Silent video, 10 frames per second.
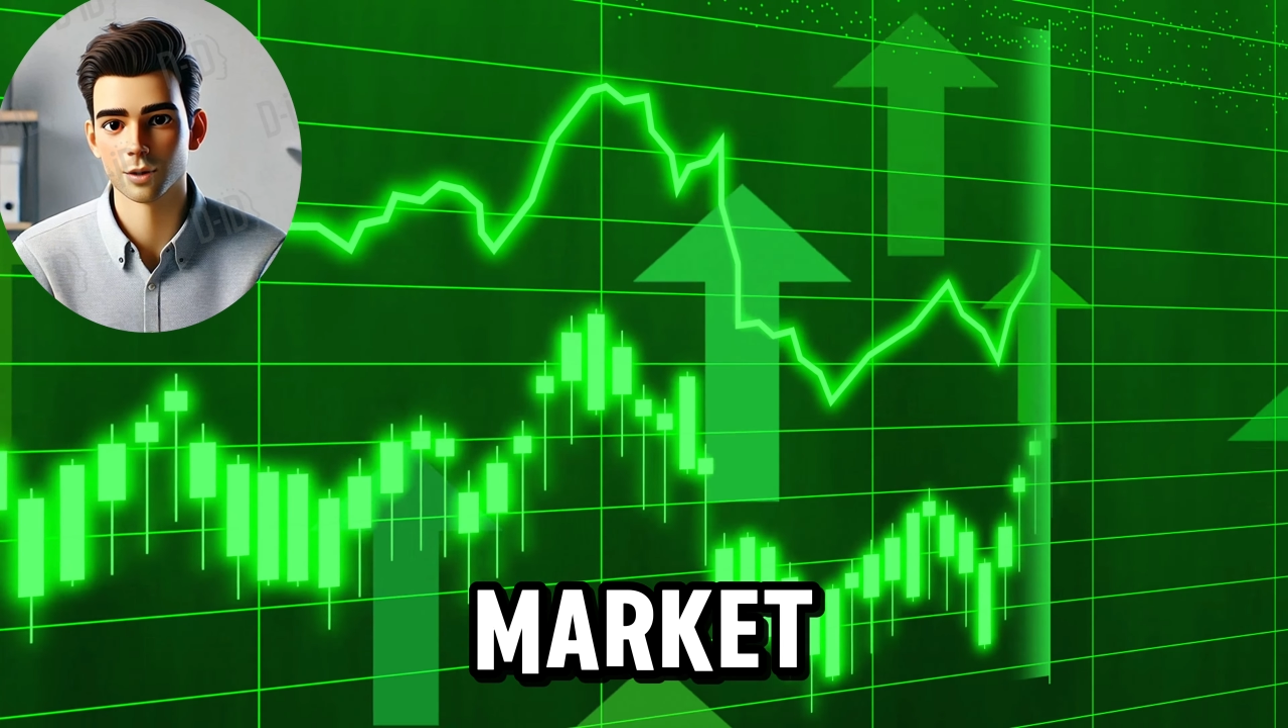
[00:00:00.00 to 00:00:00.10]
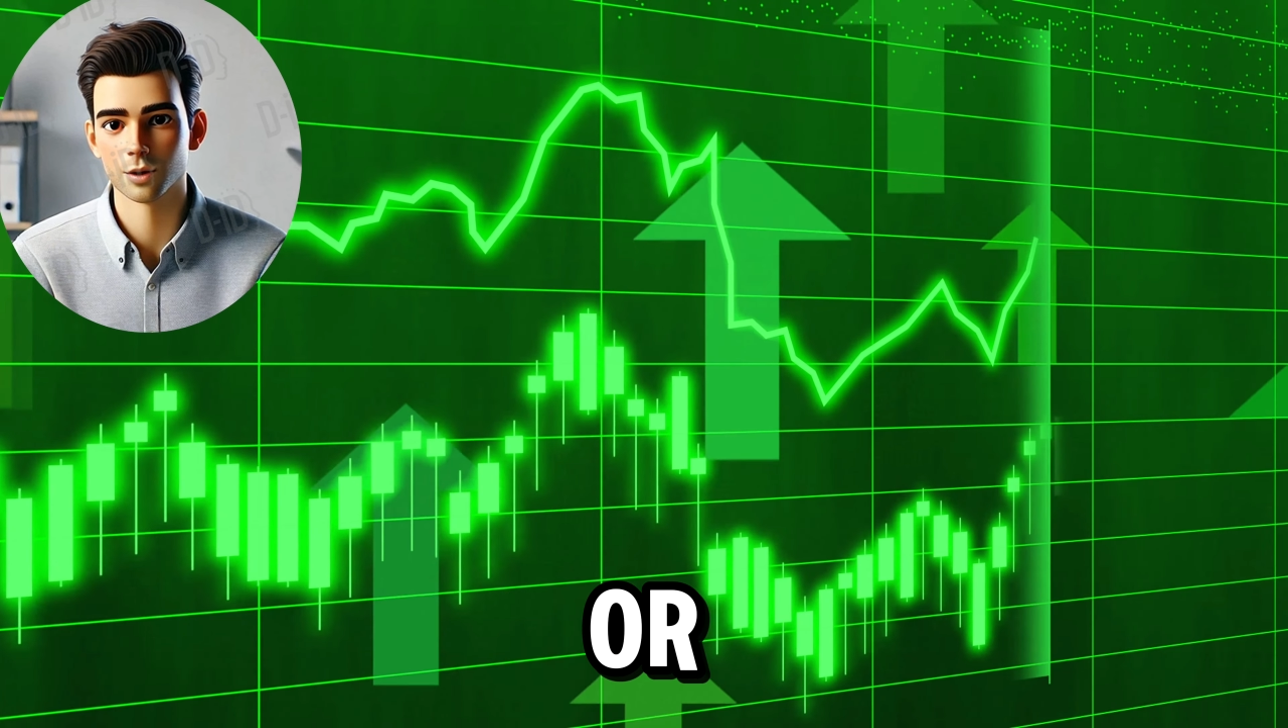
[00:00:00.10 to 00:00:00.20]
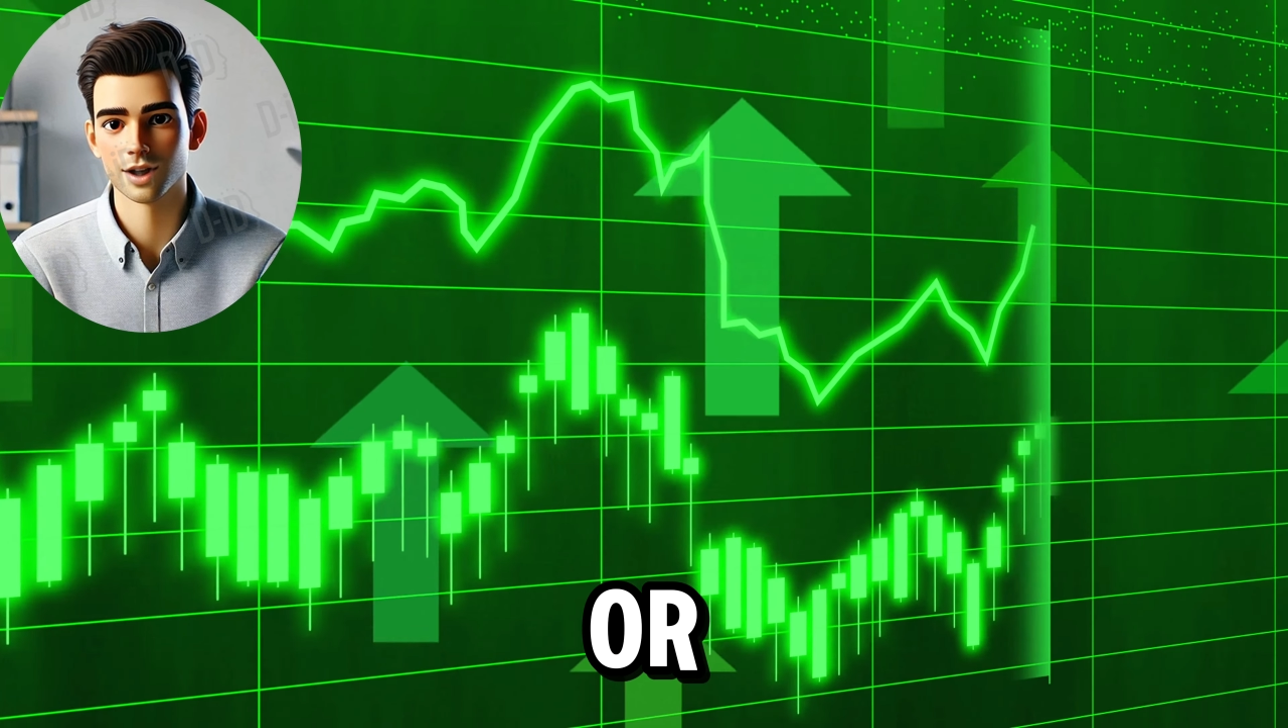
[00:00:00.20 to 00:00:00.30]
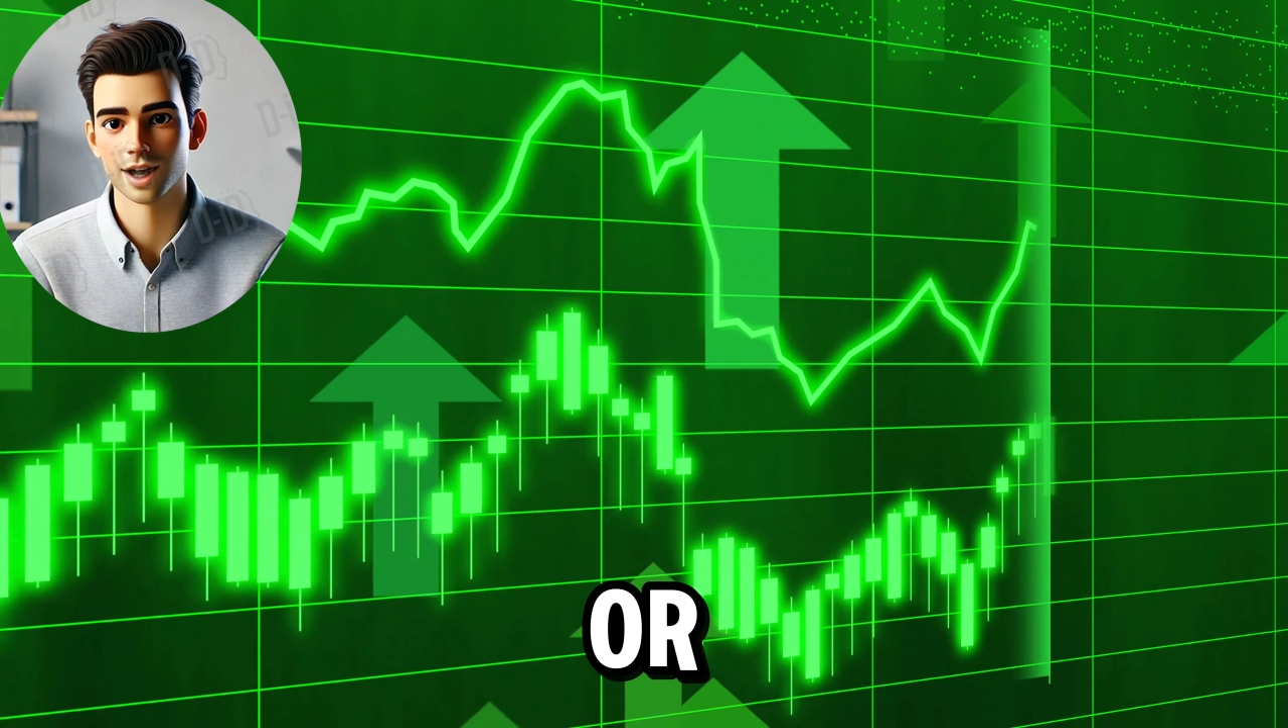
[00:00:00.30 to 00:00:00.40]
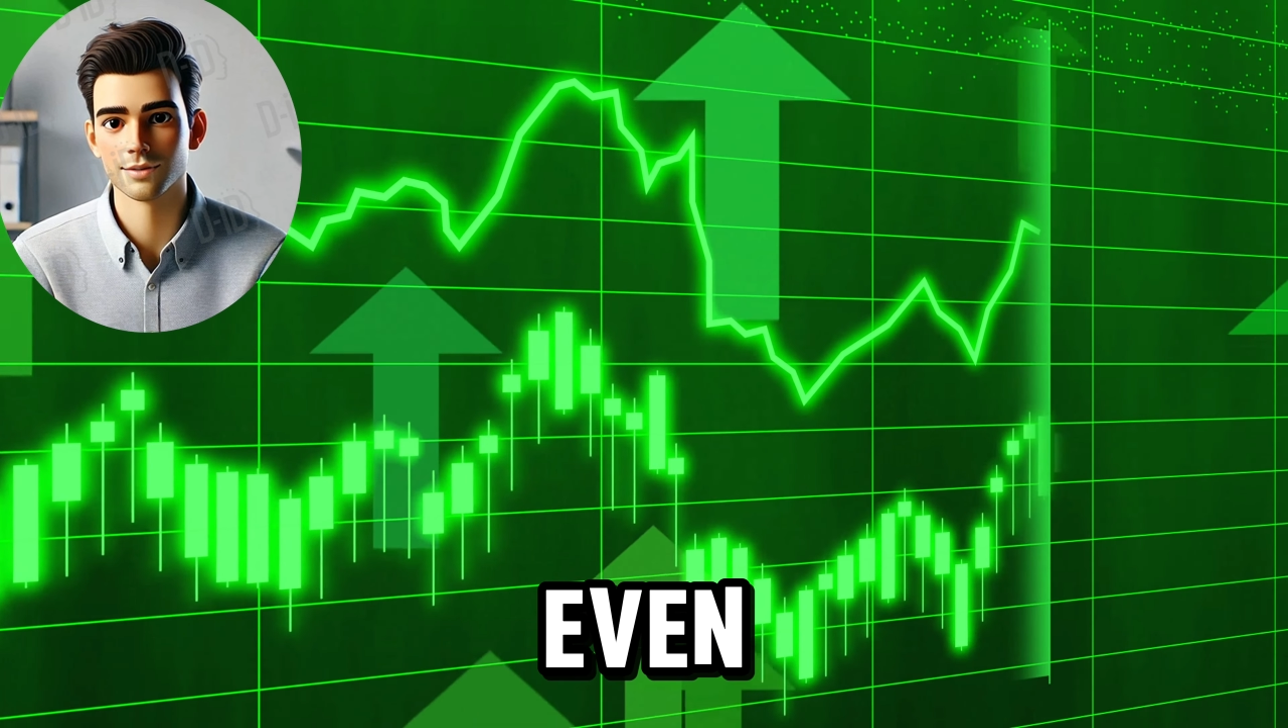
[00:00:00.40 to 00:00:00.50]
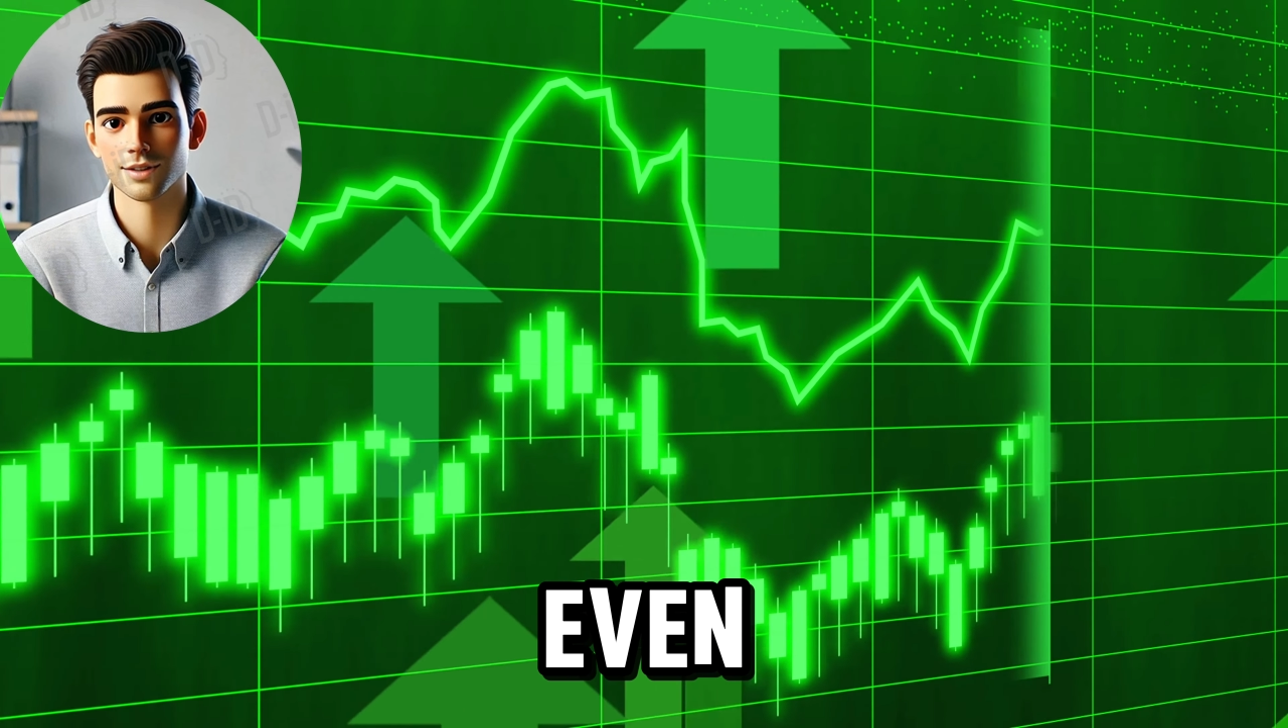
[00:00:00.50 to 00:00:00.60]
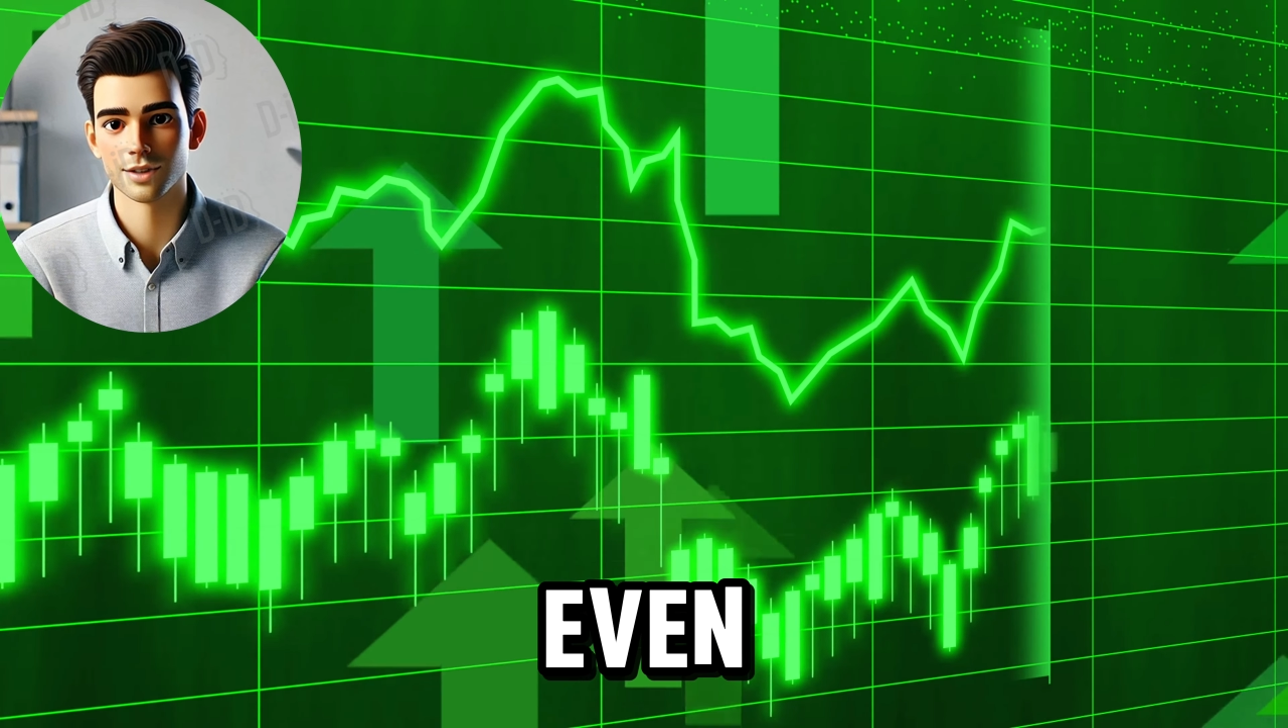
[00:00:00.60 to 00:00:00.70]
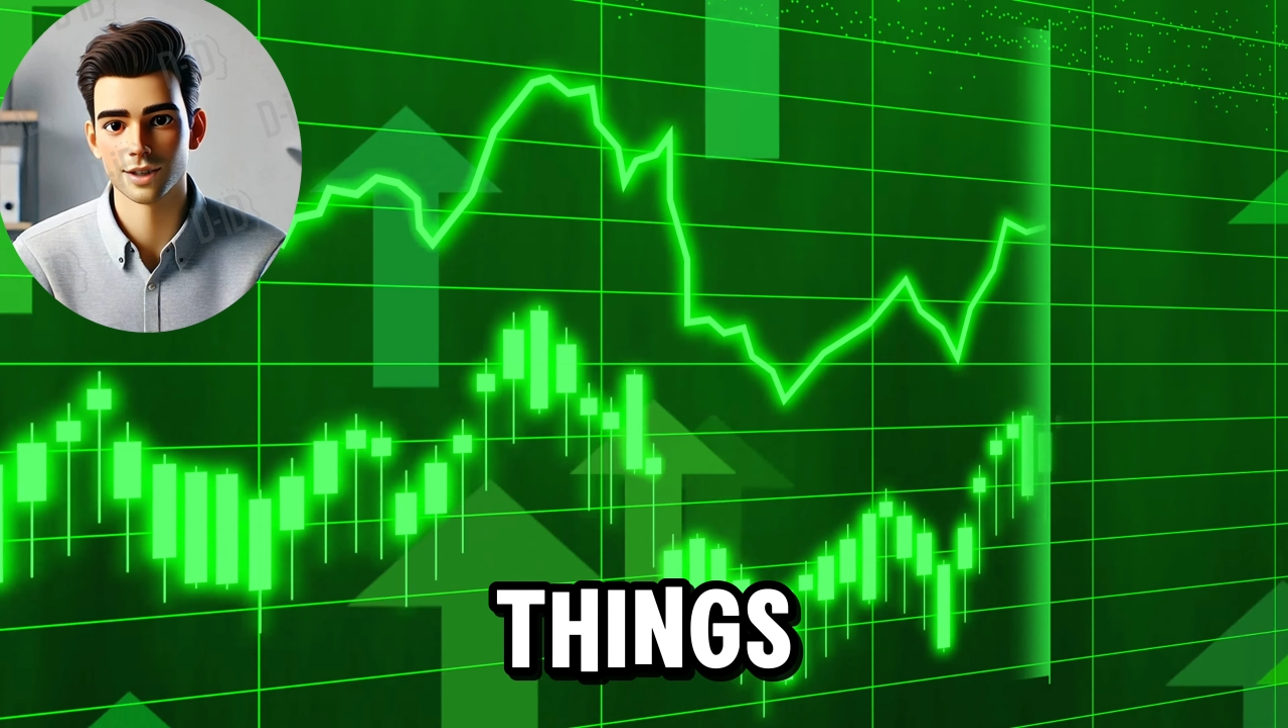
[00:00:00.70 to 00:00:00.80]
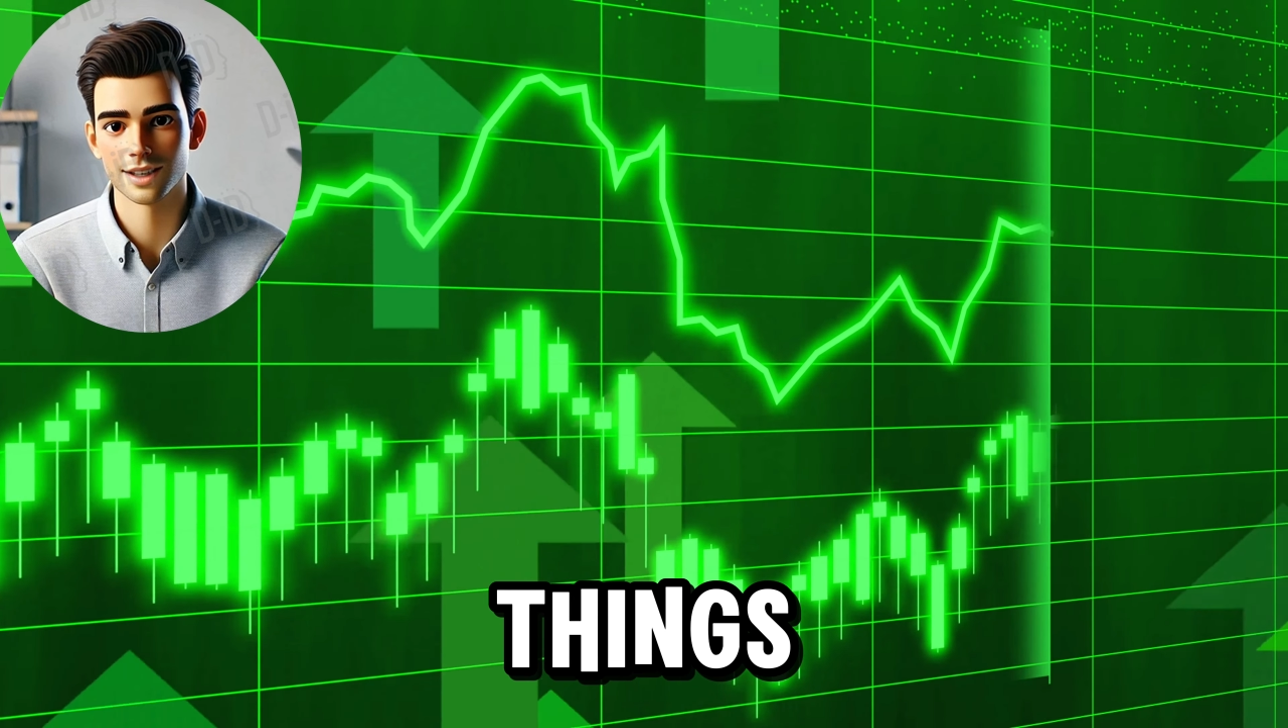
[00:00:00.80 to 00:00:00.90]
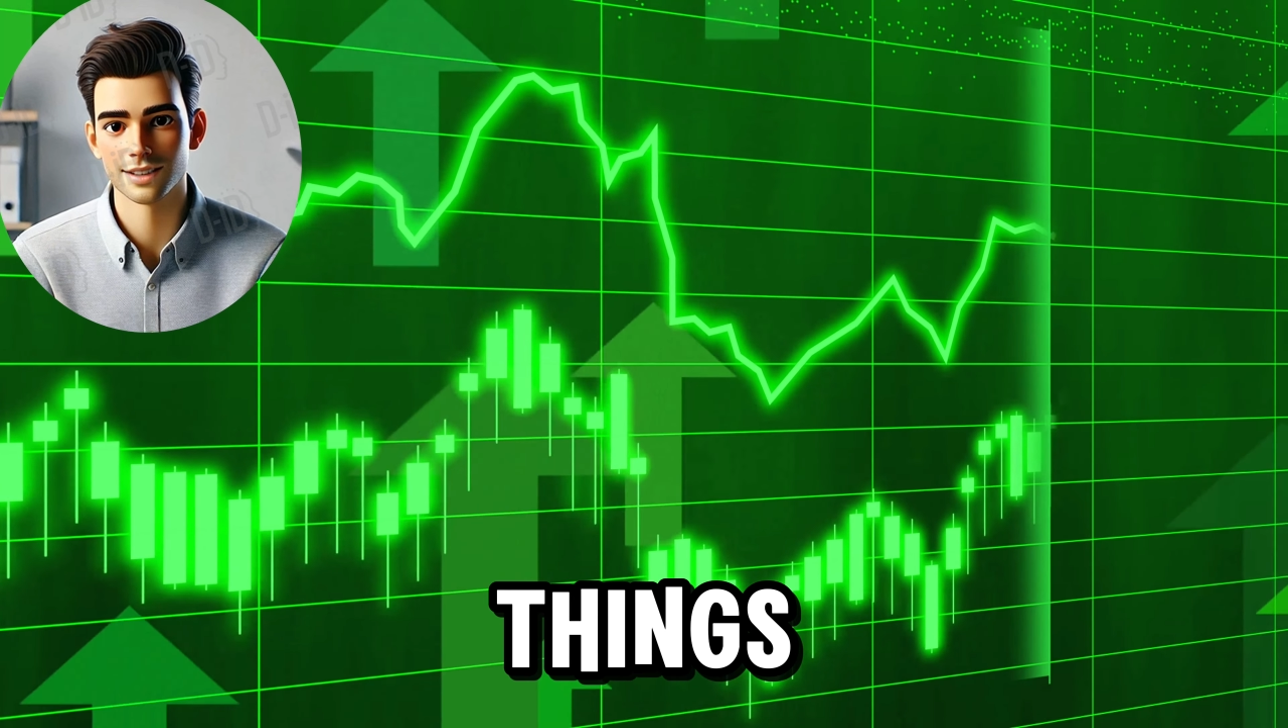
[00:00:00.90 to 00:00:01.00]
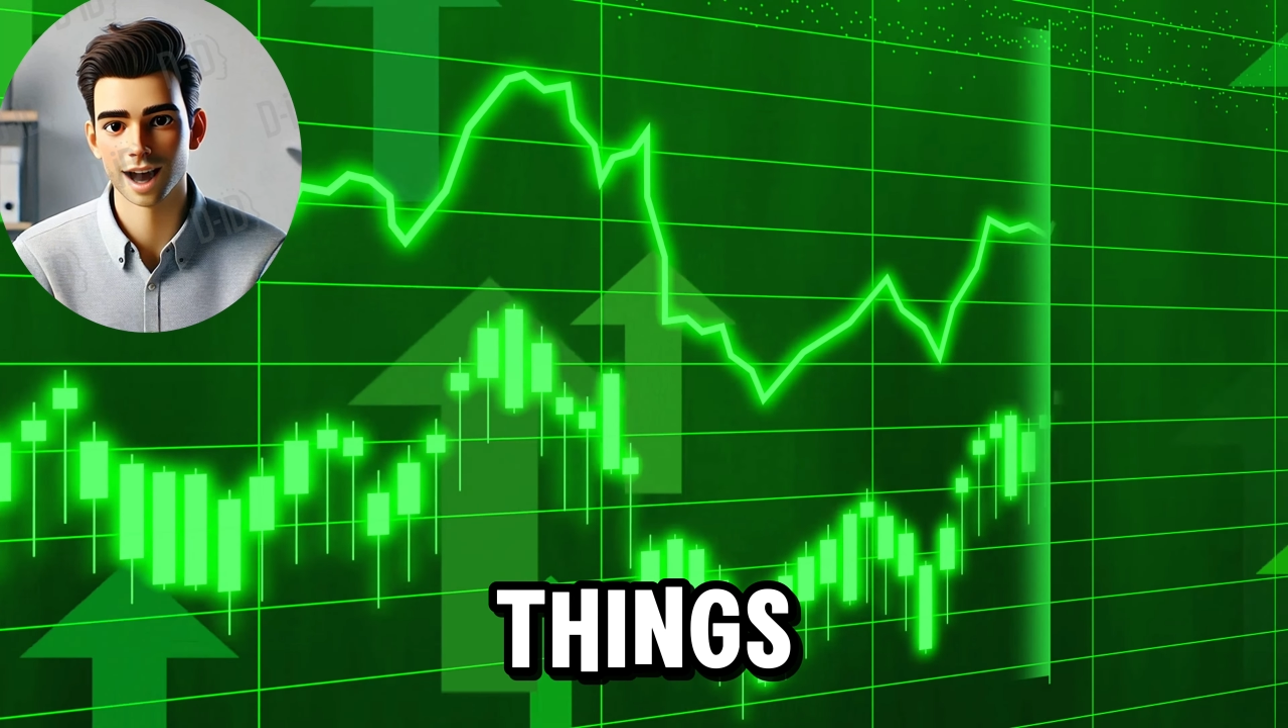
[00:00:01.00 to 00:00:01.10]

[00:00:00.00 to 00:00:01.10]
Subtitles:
or even things